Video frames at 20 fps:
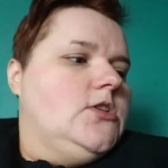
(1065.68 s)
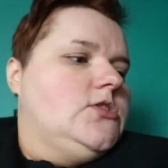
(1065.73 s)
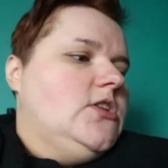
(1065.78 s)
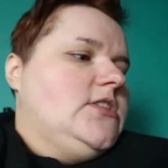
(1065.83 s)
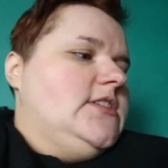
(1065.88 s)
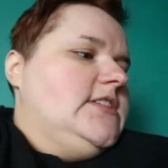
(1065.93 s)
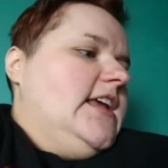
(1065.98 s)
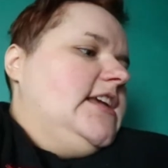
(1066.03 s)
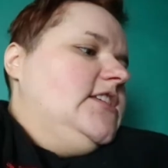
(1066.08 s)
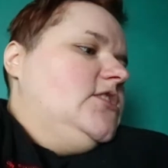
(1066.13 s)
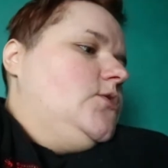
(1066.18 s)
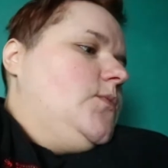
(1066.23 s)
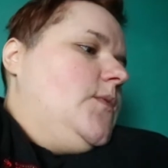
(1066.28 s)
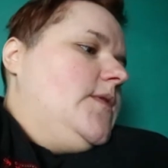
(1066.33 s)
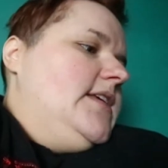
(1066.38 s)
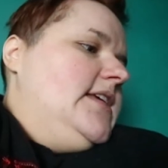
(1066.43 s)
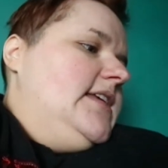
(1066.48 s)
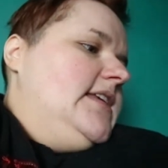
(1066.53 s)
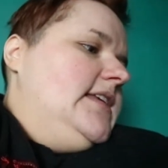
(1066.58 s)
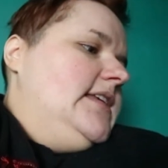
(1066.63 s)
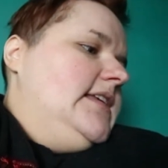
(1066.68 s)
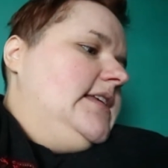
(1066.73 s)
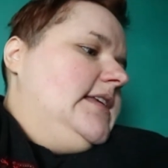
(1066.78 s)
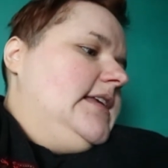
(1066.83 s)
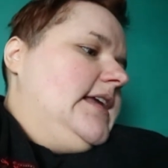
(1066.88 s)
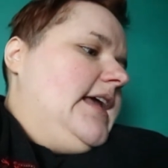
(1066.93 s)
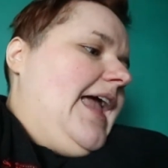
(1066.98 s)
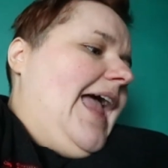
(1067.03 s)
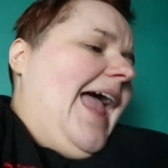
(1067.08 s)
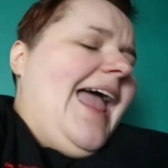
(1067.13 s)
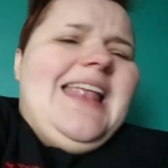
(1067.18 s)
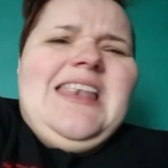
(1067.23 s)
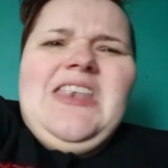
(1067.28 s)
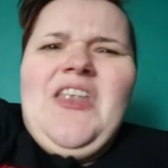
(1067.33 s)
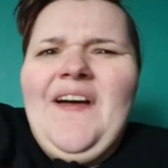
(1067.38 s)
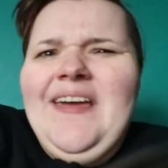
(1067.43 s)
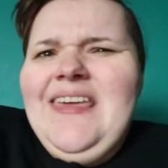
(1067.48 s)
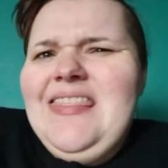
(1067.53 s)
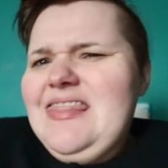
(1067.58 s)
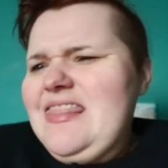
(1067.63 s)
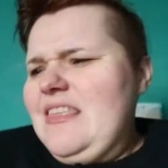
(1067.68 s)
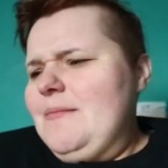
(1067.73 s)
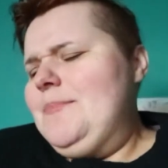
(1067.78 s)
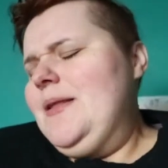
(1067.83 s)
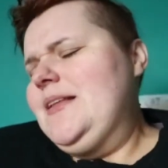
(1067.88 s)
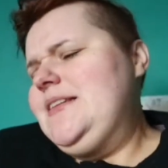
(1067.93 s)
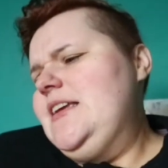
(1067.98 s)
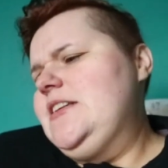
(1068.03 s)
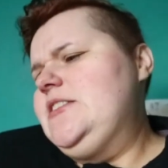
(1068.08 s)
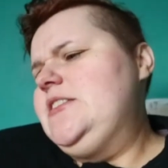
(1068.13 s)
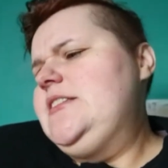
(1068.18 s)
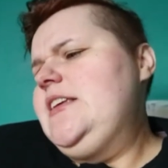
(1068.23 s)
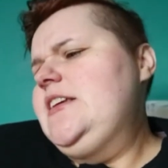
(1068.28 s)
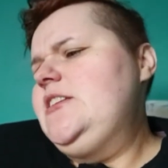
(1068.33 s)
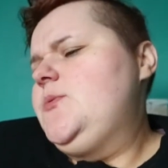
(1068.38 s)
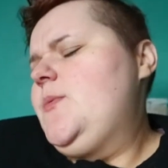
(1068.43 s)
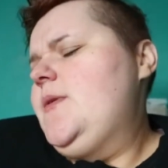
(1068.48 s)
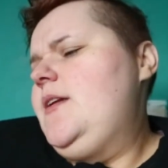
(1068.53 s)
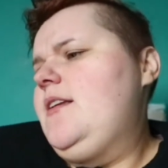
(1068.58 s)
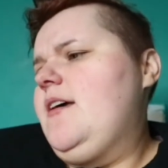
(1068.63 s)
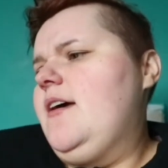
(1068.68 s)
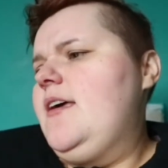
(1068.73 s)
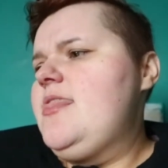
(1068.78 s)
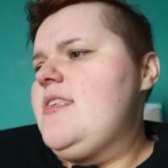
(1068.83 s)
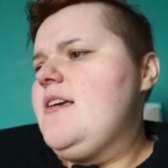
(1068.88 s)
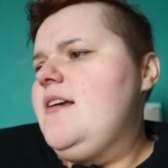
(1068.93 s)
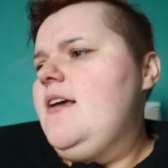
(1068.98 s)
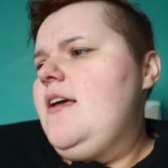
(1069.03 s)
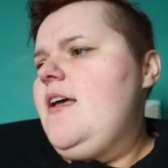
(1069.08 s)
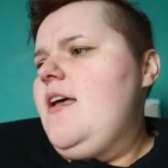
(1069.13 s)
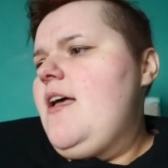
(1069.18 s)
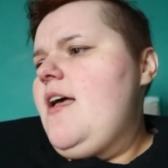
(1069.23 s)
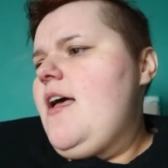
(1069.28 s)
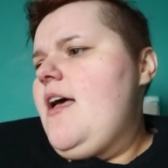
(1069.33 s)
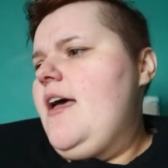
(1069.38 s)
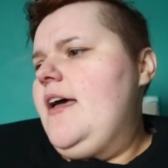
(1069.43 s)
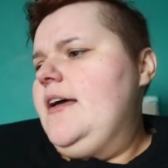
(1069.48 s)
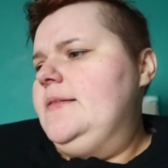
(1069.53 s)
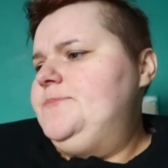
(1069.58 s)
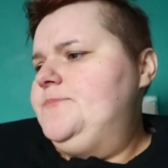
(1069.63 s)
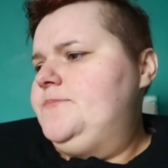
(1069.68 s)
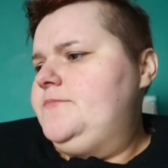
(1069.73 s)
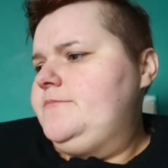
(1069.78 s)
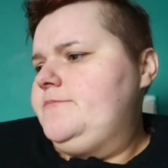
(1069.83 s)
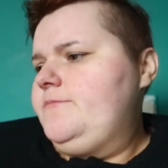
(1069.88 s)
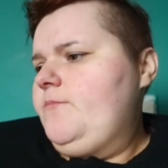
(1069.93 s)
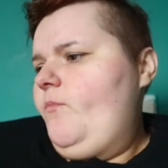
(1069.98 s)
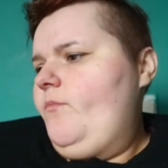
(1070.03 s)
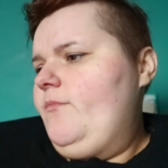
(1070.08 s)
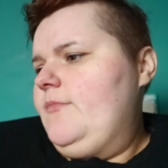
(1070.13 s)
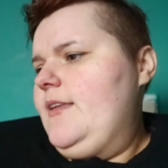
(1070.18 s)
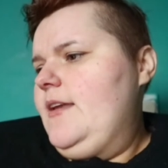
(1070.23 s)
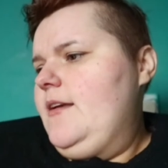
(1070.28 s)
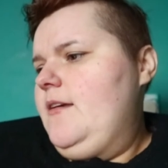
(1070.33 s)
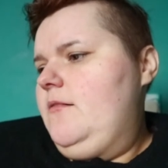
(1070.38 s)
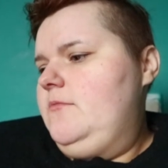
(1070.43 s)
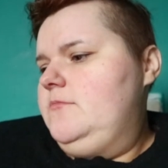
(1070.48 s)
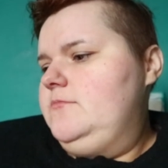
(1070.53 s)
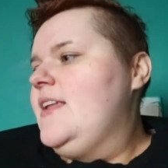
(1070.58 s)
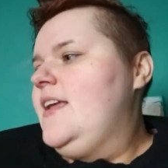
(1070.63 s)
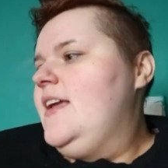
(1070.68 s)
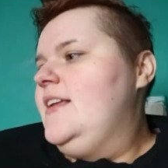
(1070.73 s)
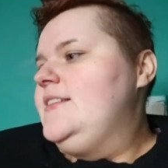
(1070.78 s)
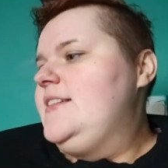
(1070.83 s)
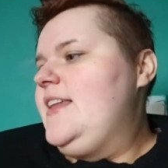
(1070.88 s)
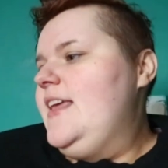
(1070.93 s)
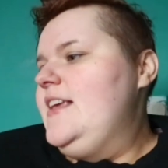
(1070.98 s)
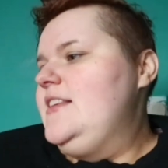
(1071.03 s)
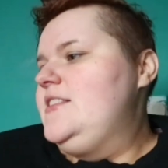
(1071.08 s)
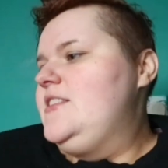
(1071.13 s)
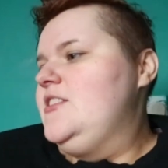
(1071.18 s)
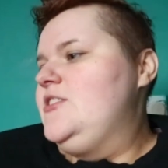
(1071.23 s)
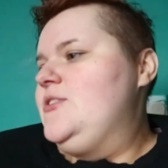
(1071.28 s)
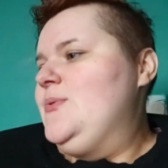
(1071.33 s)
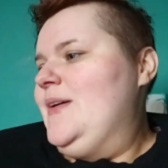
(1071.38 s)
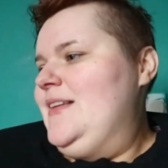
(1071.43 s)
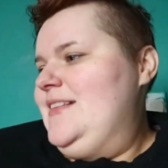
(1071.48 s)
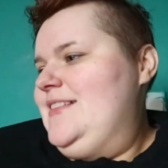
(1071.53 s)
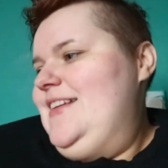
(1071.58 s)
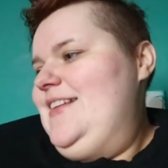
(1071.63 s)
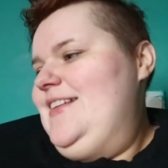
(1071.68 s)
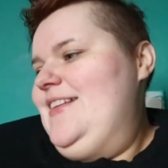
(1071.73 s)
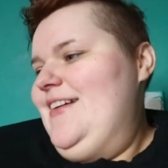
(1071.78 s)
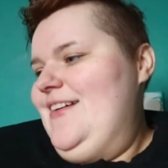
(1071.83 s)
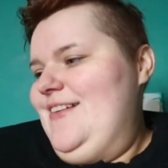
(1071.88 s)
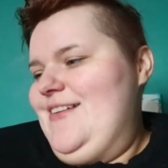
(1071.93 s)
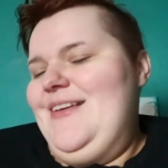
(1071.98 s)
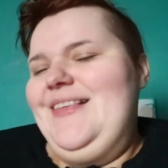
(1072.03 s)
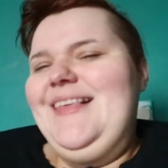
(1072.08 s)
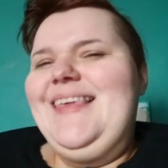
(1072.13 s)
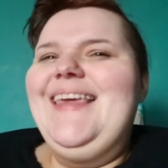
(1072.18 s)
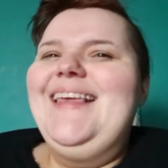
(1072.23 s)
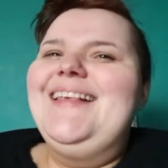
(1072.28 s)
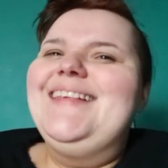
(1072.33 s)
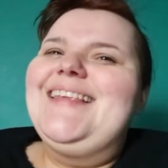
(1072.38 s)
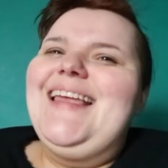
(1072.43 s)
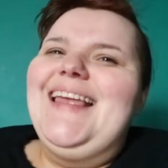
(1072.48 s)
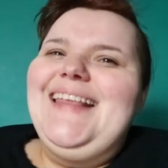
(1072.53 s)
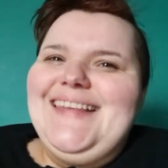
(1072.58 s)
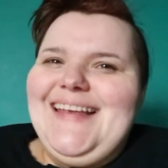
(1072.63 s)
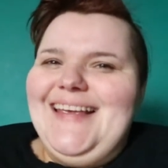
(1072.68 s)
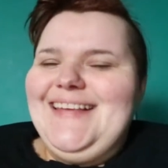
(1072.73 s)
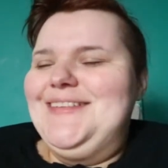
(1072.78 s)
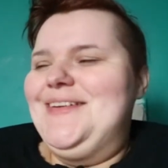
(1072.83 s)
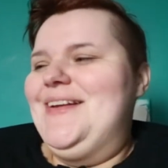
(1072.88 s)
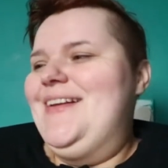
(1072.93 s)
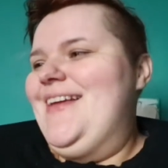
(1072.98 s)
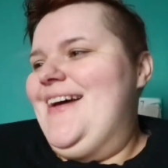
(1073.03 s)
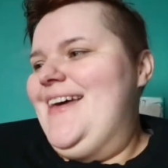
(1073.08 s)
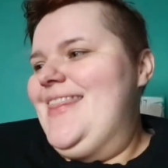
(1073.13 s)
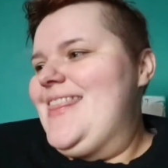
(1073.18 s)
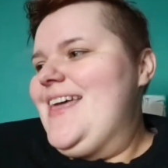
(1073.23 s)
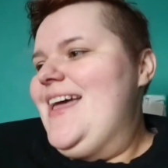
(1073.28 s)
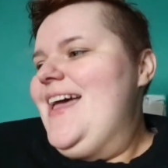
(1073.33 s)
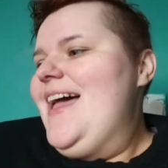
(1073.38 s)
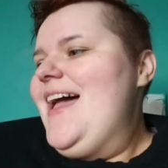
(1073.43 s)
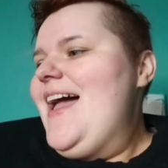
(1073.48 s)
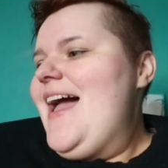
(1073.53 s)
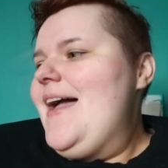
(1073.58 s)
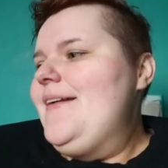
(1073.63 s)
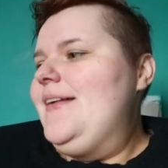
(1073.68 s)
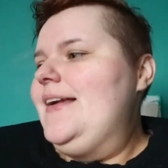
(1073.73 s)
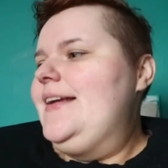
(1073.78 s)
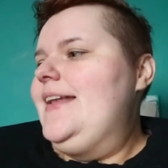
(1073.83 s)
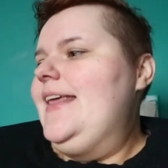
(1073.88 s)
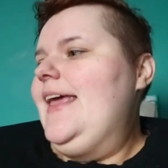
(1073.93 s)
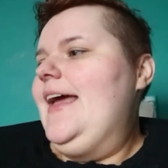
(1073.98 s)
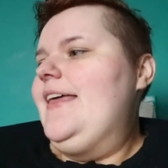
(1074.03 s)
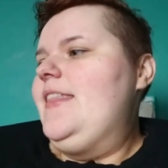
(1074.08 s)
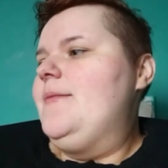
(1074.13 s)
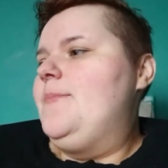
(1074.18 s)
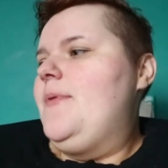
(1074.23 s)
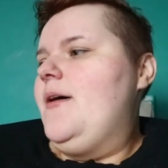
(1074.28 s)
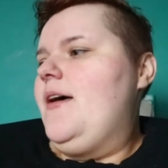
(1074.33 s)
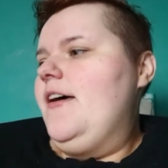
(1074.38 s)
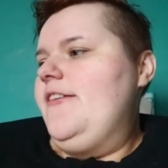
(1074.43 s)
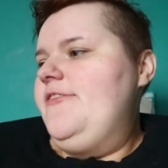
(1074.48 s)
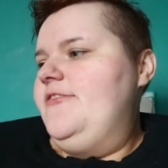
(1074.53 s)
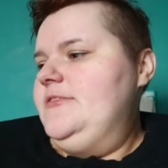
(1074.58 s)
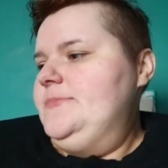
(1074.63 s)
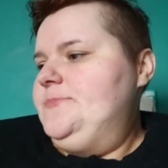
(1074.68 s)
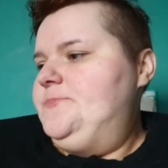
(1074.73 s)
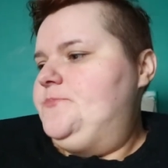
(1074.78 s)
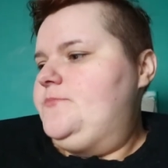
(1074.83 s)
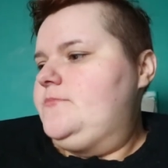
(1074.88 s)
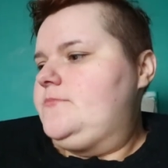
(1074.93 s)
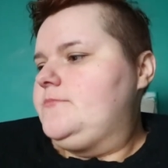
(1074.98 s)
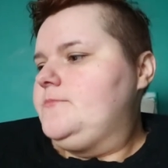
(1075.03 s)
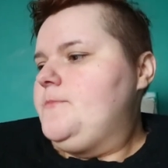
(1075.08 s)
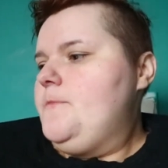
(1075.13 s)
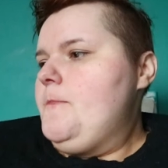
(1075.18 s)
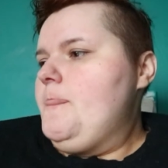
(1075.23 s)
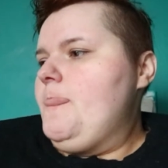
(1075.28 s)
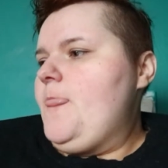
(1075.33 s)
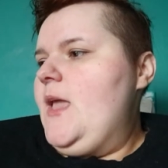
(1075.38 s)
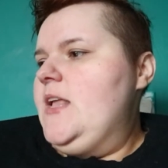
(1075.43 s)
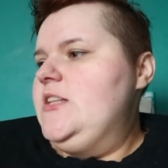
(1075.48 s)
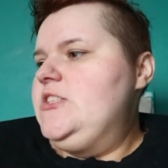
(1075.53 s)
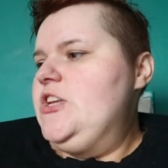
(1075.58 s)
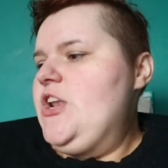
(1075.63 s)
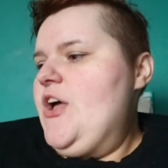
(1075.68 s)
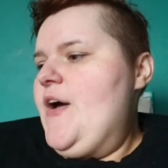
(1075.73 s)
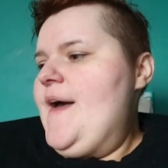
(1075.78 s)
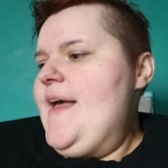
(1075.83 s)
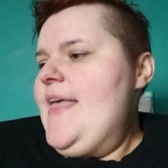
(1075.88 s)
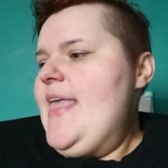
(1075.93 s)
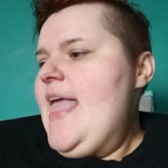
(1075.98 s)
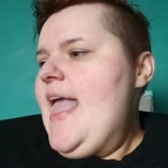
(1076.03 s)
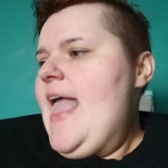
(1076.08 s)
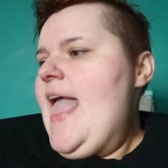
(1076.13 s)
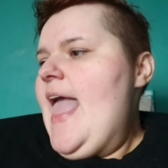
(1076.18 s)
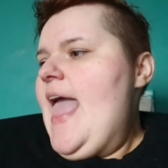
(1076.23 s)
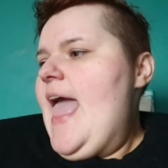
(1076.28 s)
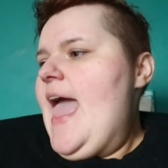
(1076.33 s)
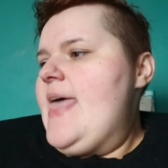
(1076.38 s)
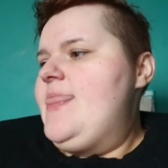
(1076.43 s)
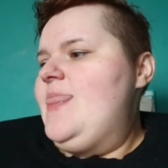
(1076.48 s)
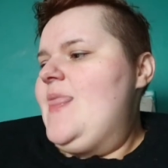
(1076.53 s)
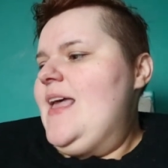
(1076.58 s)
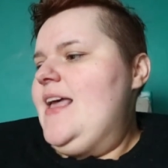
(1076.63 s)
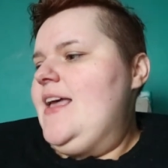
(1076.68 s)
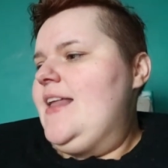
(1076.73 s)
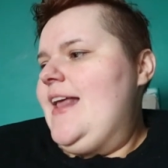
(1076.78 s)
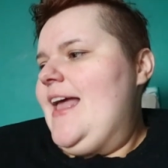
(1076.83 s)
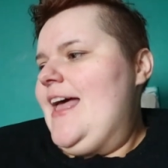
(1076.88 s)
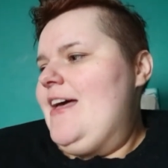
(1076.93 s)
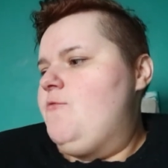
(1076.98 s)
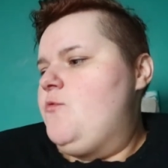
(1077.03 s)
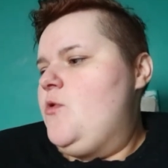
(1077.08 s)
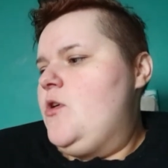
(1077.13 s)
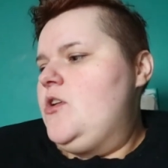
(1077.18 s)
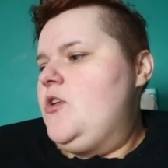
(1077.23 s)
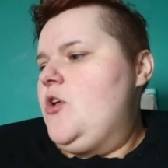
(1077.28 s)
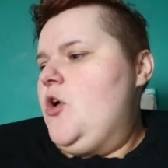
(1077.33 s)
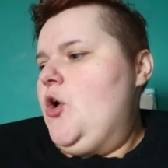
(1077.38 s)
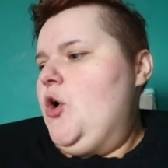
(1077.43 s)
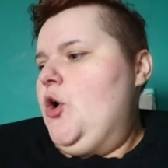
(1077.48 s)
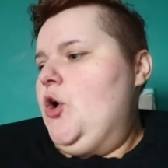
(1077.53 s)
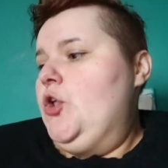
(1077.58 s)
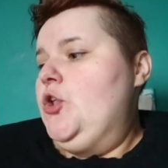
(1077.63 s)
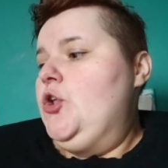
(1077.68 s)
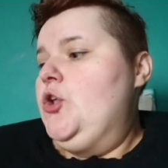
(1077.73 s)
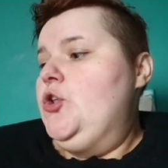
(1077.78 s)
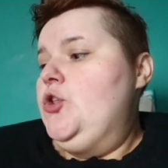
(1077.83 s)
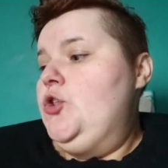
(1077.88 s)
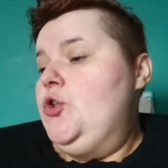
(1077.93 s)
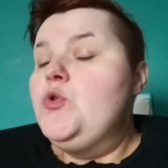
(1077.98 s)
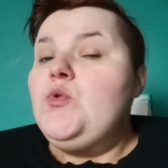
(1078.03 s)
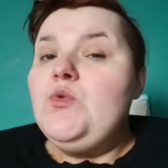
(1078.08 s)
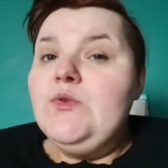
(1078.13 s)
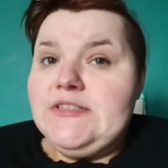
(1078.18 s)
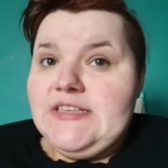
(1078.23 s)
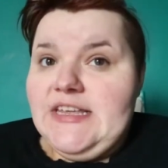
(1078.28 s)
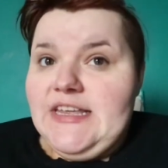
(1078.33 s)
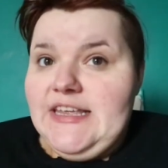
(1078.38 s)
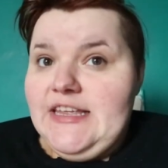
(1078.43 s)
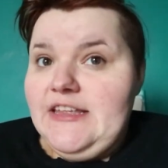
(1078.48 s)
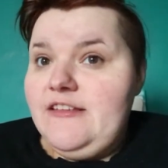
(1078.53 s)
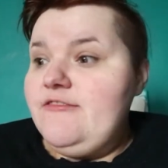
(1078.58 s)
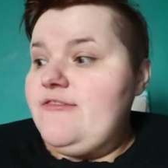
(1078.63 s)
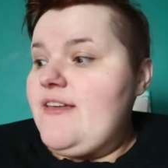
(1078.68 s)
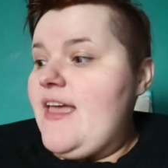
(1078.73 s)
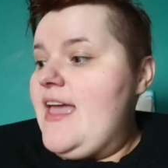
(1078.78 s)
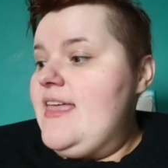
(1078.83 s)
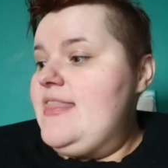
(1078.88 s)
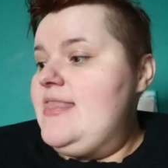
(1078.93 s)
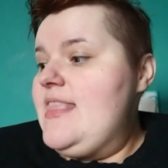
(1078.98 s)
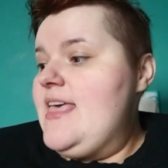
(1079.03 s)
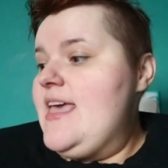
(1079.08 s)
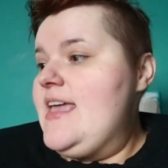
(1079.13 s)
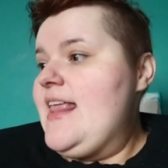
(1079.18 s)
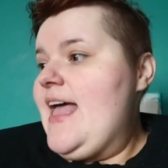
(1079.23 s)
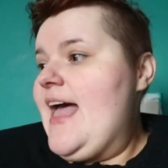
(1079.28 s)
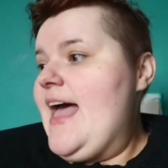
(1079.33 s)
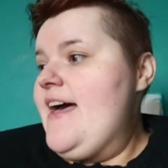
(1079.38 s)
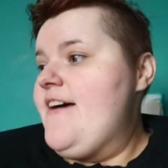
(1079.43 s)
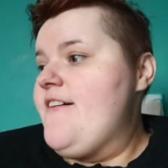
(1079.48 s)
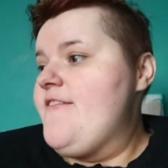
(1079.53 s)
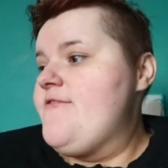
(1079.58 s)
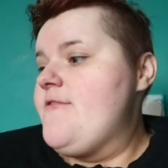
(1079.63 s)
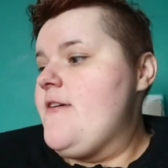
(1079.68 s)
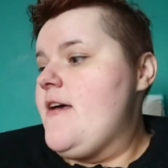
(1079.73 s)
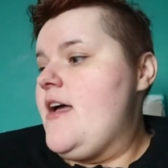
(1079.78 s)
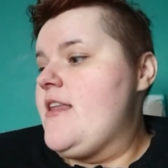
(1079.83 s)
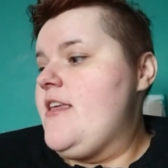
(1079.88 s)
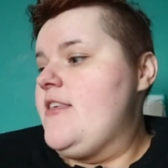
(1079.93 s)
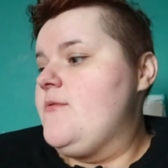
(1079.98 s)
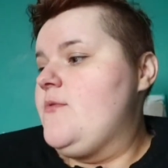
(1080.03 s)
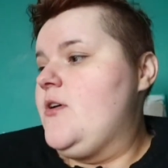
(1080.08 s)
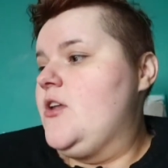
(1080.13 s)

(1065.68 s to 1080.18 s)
So today's 29th, bloody hell, today's 29th. Today's the 29th. I keep saying day's 29th. I'm gonna have a bath tonight, and then gonna have one on New Year's Eve, and then have another